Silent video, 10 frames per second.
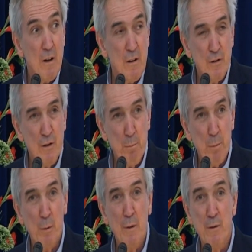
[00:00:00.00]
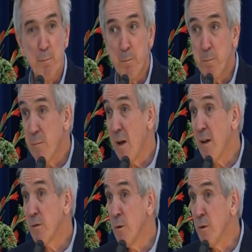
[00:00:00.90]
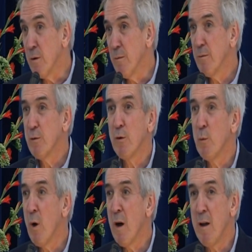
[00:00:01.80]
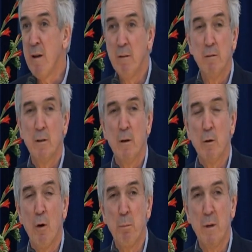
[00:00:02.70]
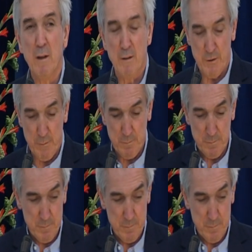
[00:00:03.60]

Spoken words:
Simple is as good, so why go complex?